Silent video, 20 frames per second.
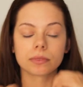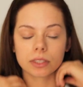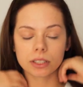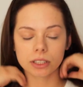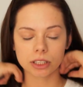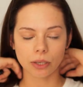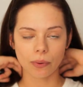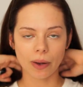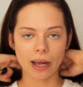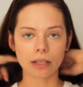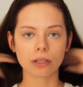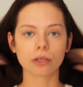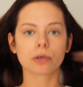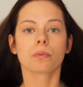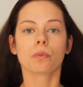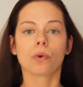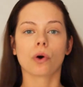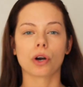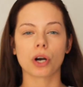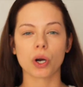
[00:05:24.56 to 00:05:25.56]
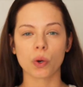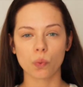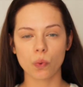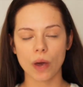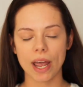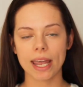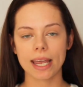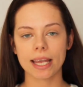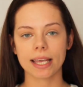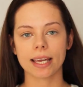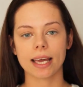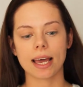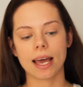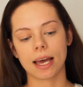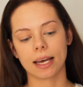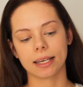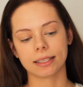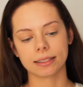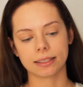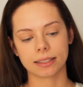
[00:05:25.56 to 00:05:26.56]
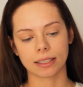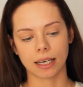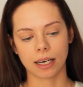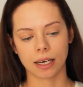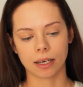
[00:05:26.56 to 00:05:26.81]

so I look more awake and